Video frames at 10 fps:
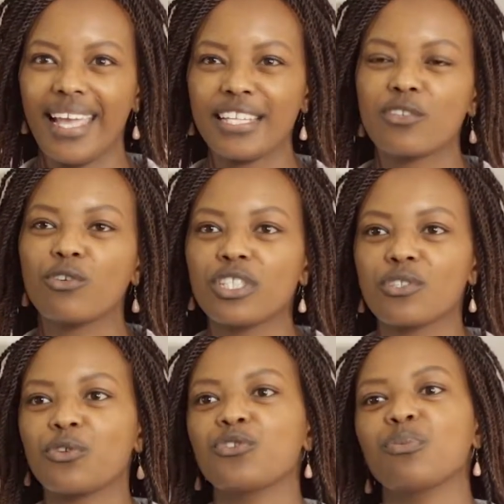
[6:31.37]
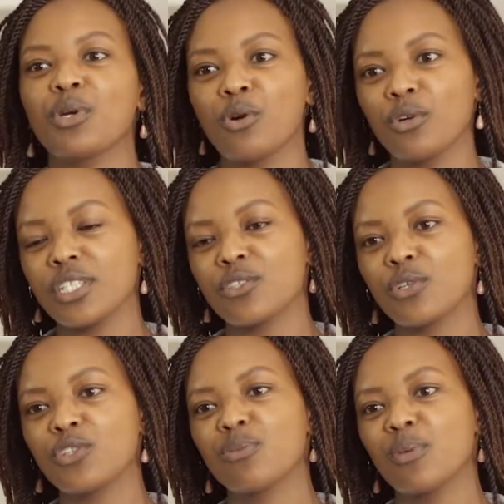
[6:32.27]
It's not just going to be court, it's
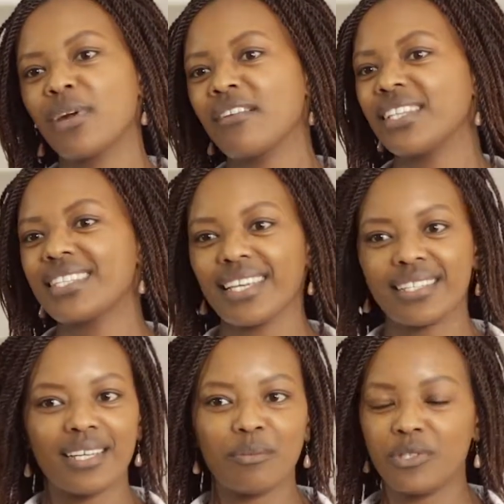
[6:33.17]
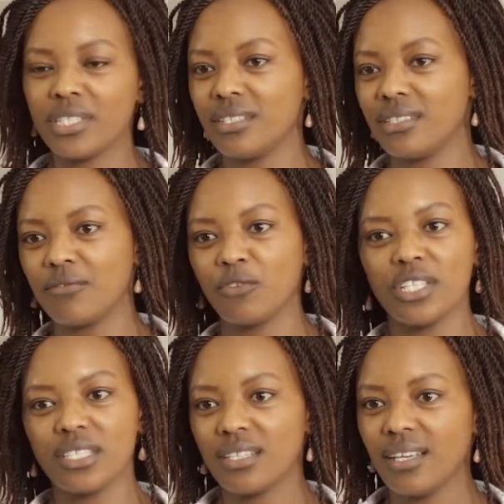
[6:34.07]
going to be private sector putting its
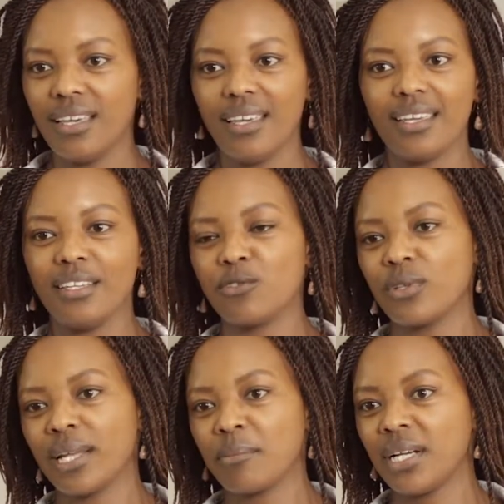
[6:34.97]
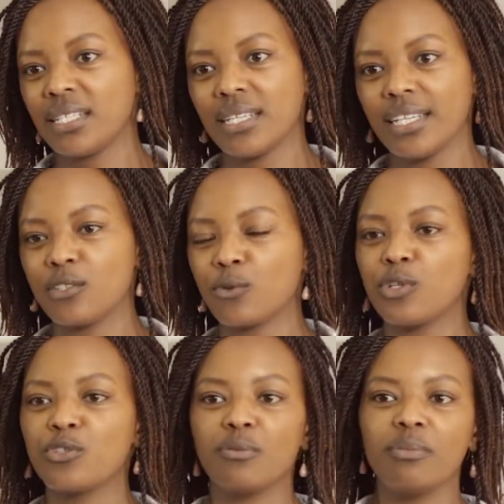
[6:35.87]
voice into that matter. It's
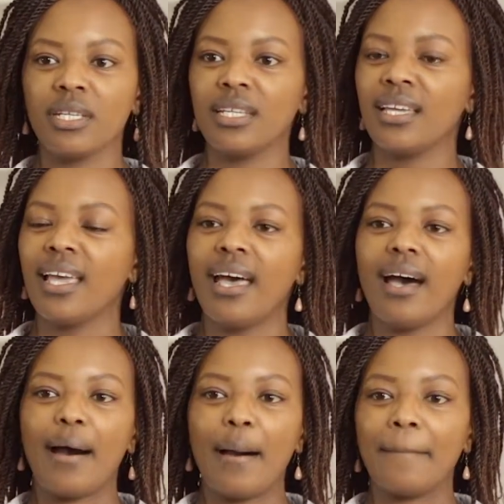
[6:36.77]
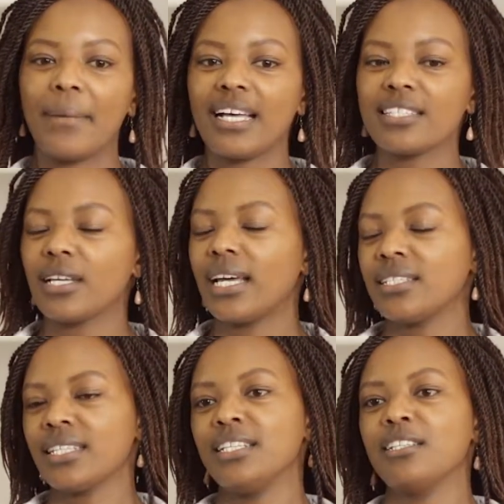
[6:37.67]
going to be us
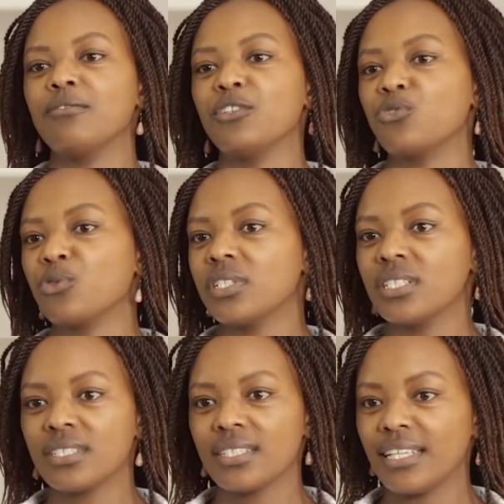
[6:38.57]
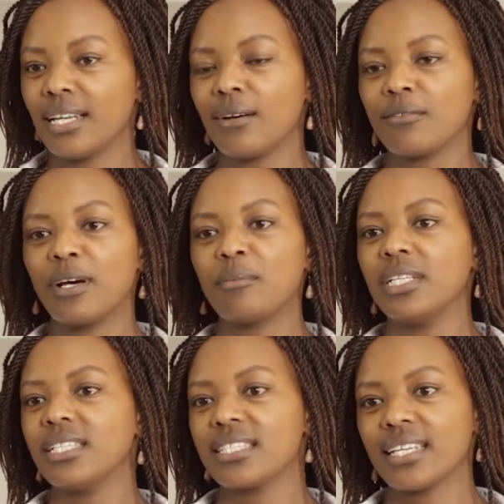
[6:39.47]
as individuals in our
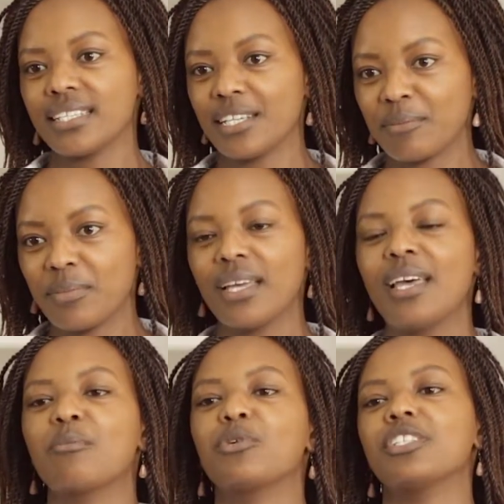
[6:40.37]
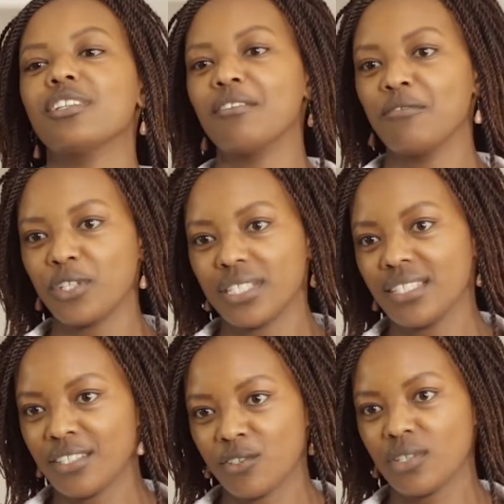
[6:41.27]
family setup putting our
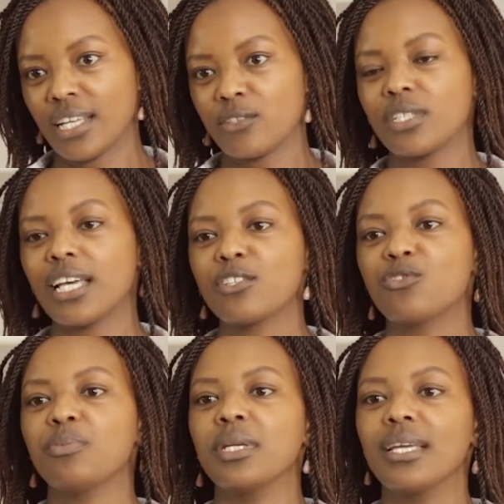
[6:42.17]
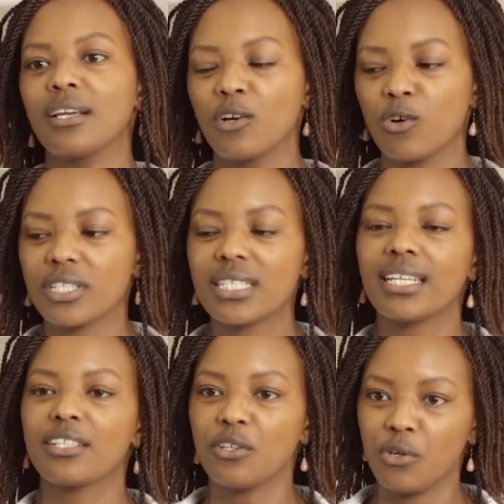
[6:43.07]
voices into that. So it has to be
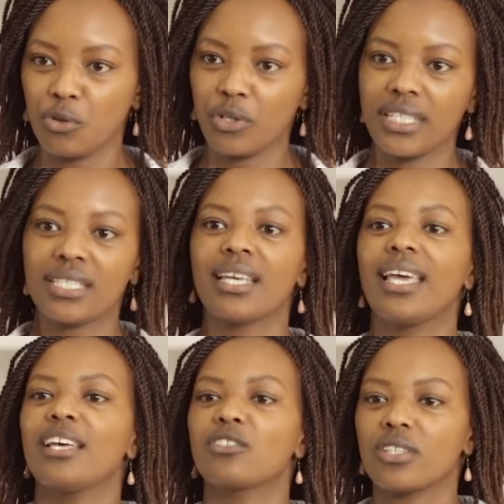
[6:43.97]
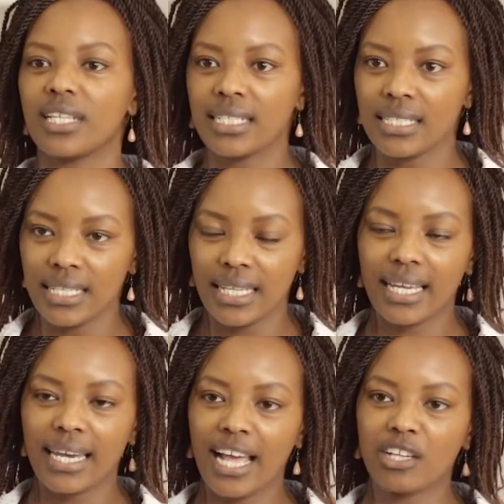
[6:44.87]
constant noise so that they
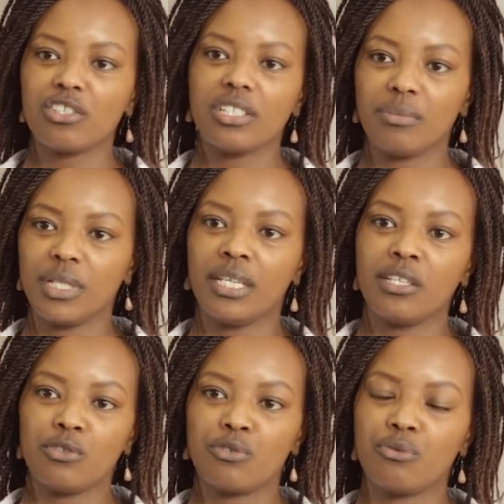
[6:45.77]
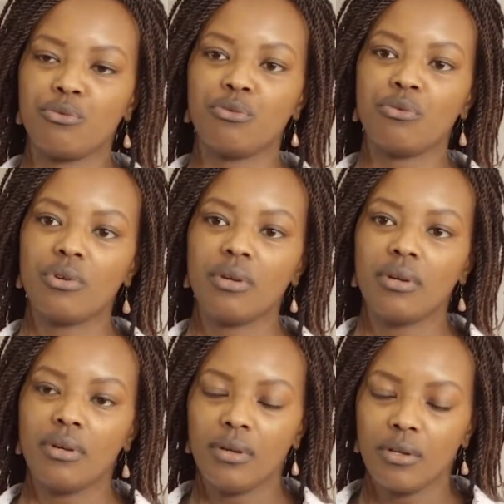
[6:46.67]
can actually begin to
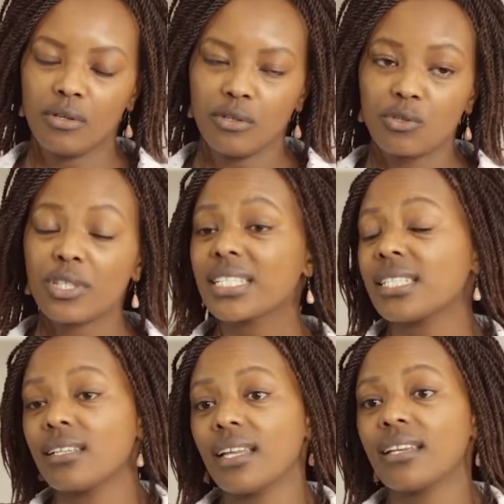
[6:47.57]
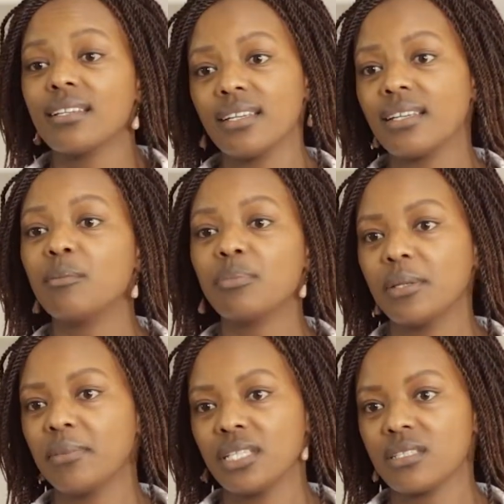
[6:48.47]
listen and
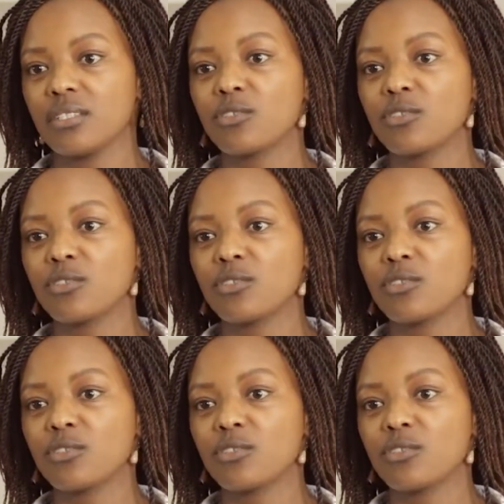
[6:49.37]
implement it.